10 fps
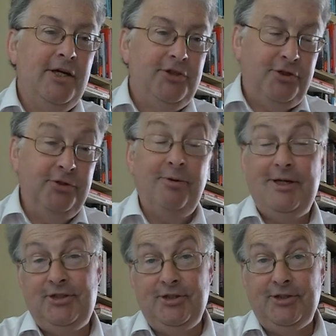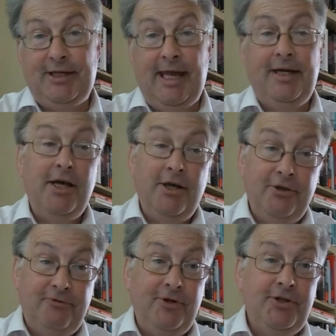Two questions again,
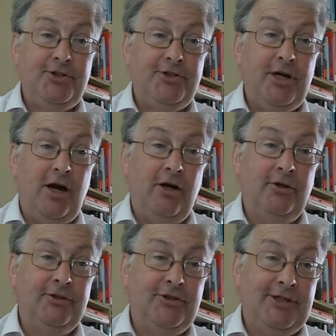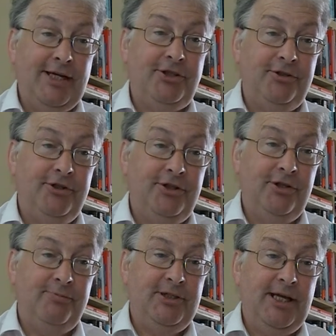the first on statutory
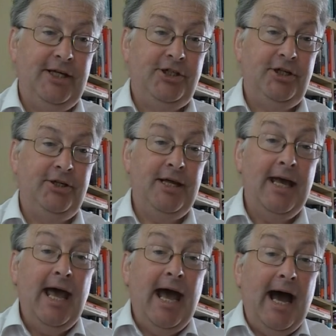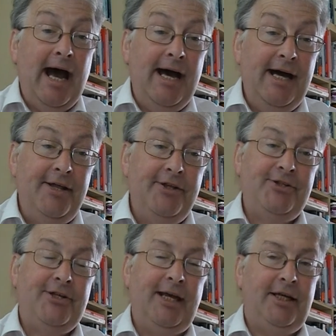interpretation, the
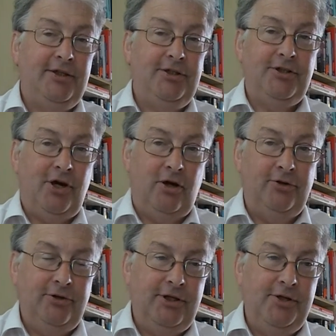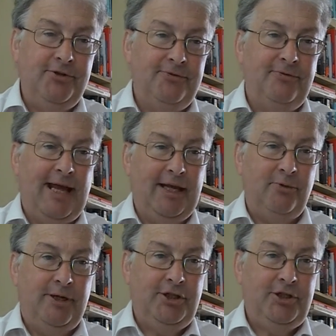second on the use of
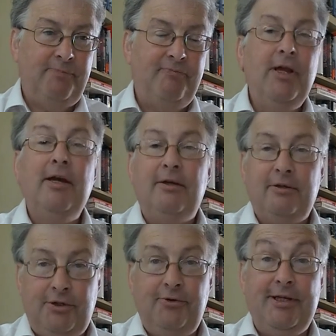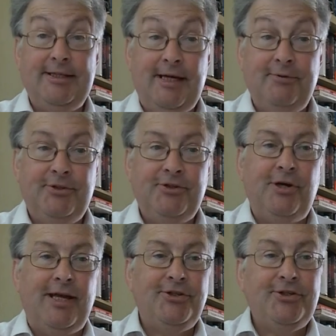language. Two things I would
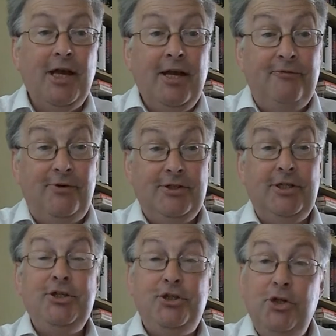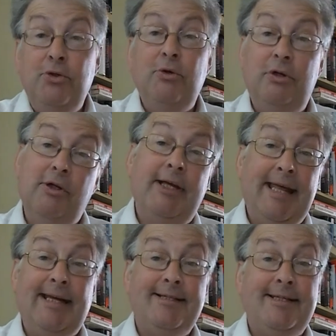stress. Firstly, do look at
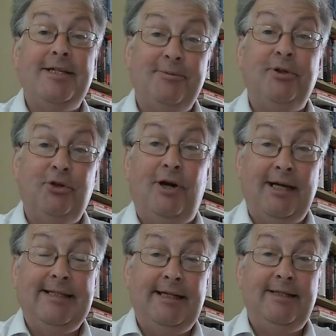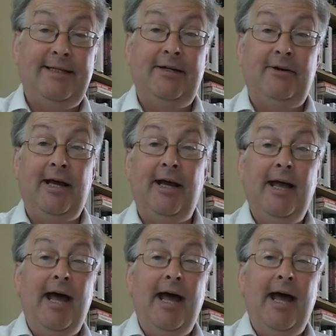that assessment criteria.